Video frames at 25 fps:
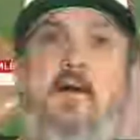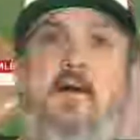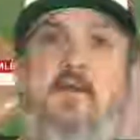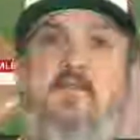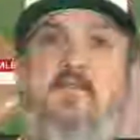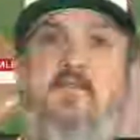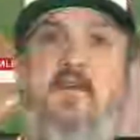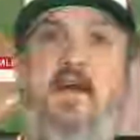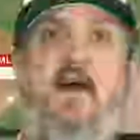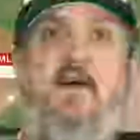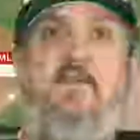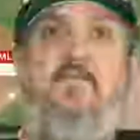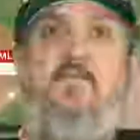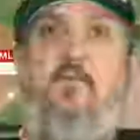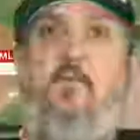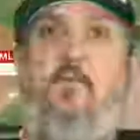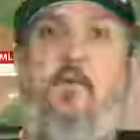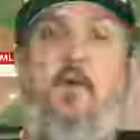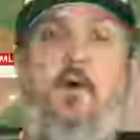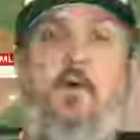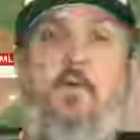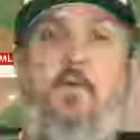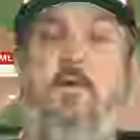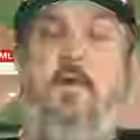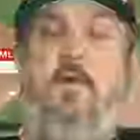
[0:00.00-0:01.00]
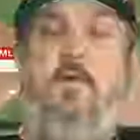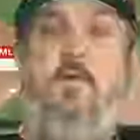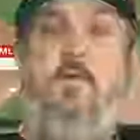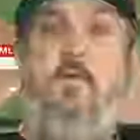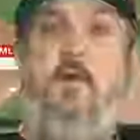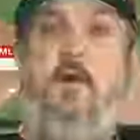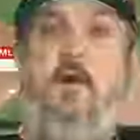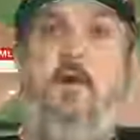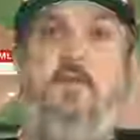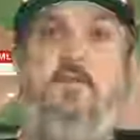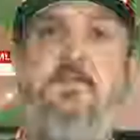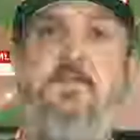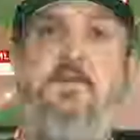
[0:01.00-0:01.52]
aside from what we can
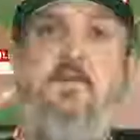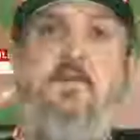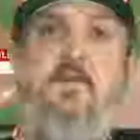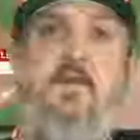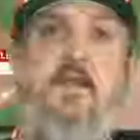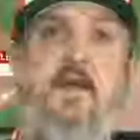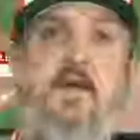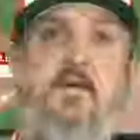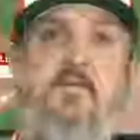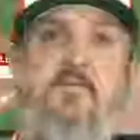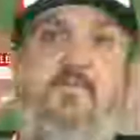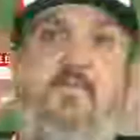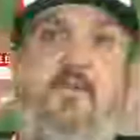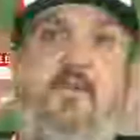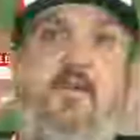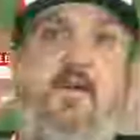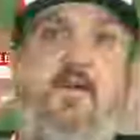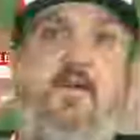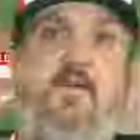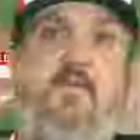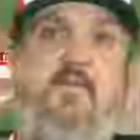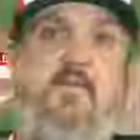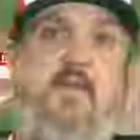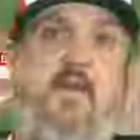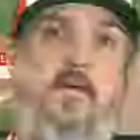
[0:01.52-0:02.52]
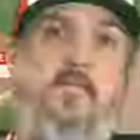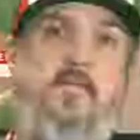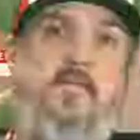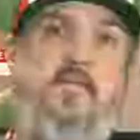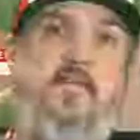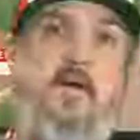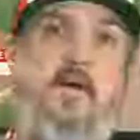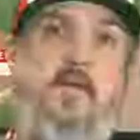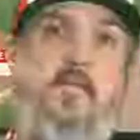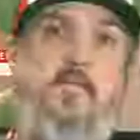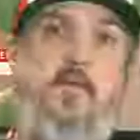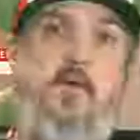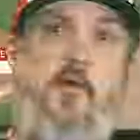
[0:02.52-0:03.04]
watch on Netflix,
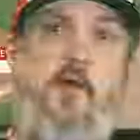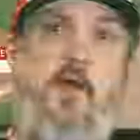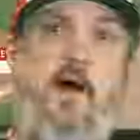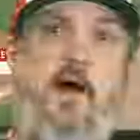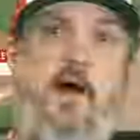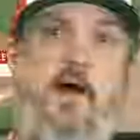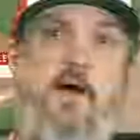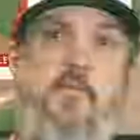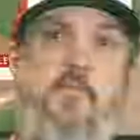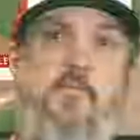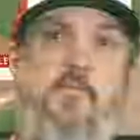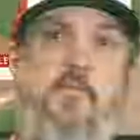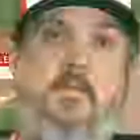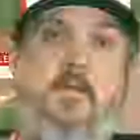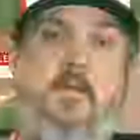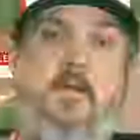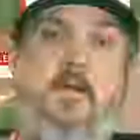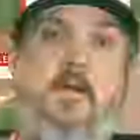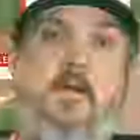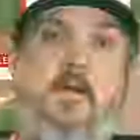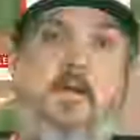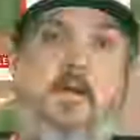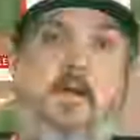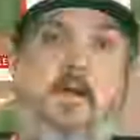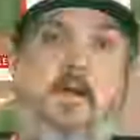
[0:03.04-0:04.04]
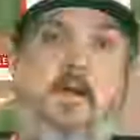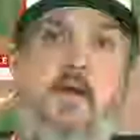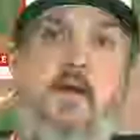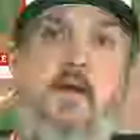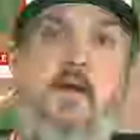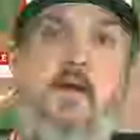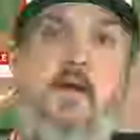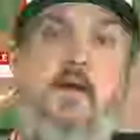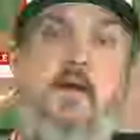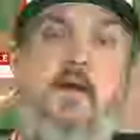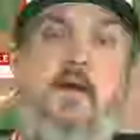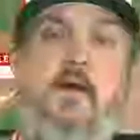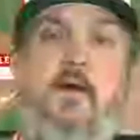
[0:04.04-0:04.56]
Amazon Prime,
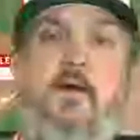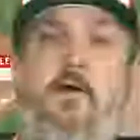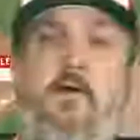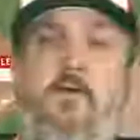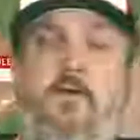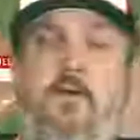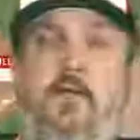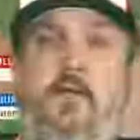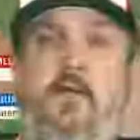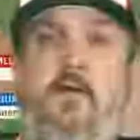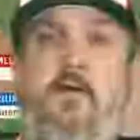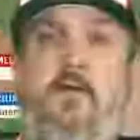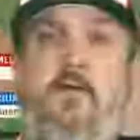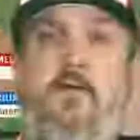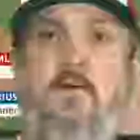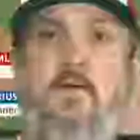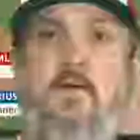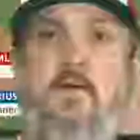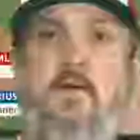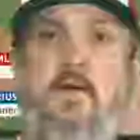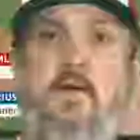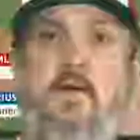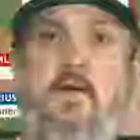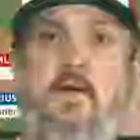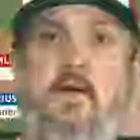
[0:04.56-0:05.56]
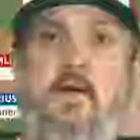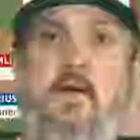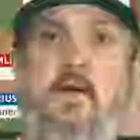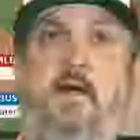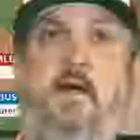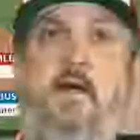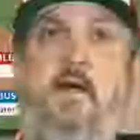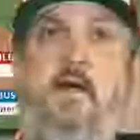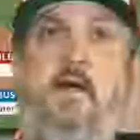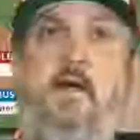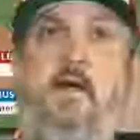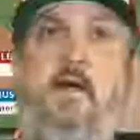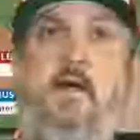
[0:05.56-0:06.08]
Hulu,
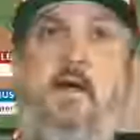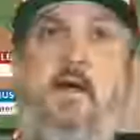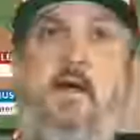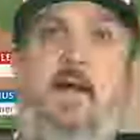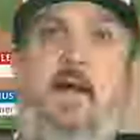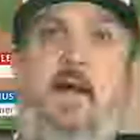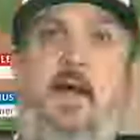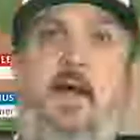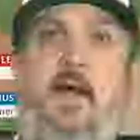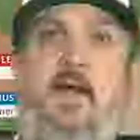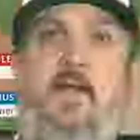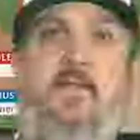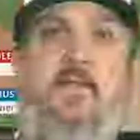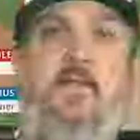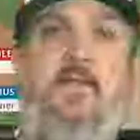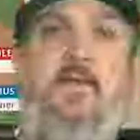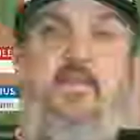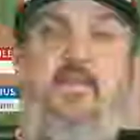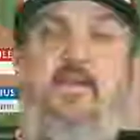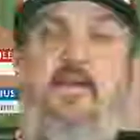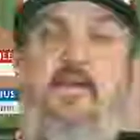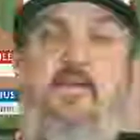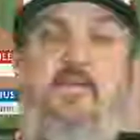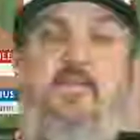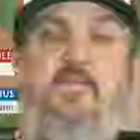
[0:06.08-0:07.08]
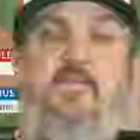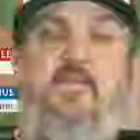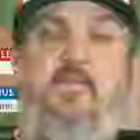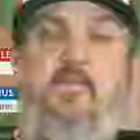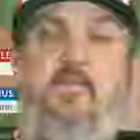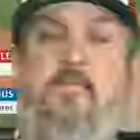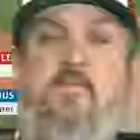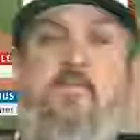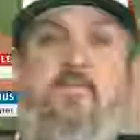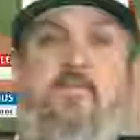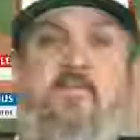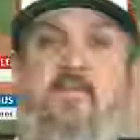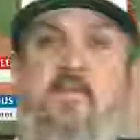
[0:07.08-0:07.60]
and then there's some
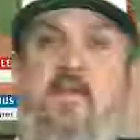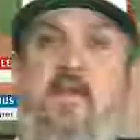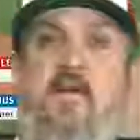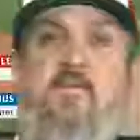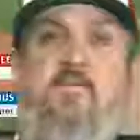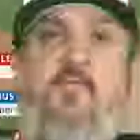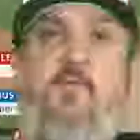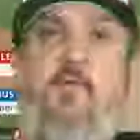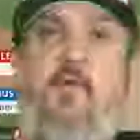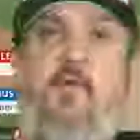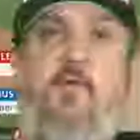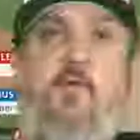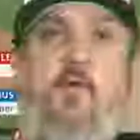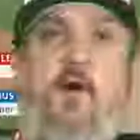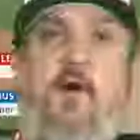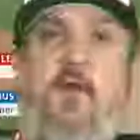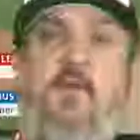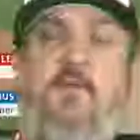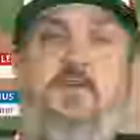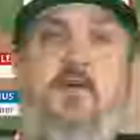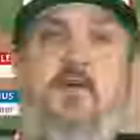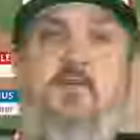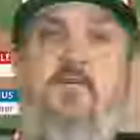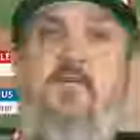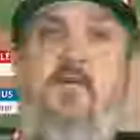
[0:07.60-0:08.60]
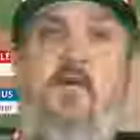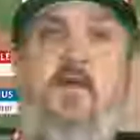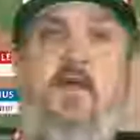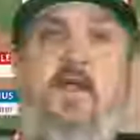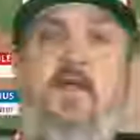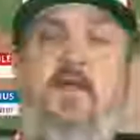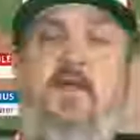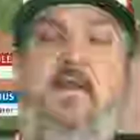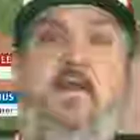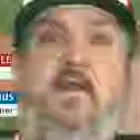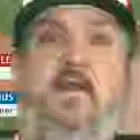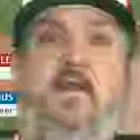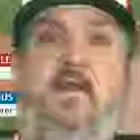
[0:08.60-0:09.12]
stuff we watch over
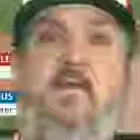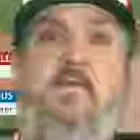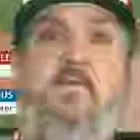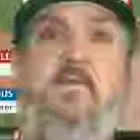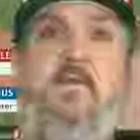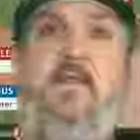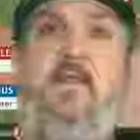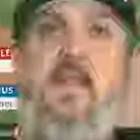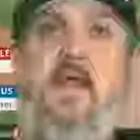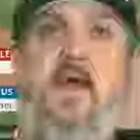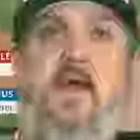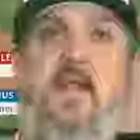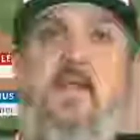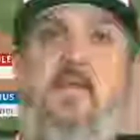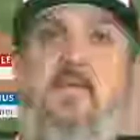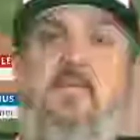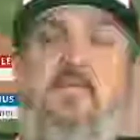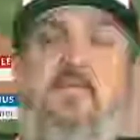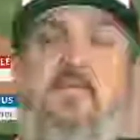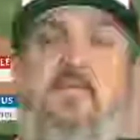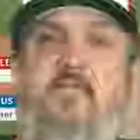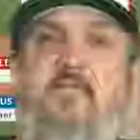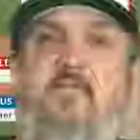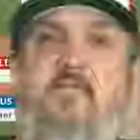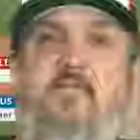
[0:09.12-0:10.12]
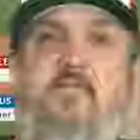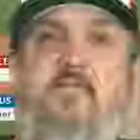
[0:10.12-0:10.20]
antenna, but that is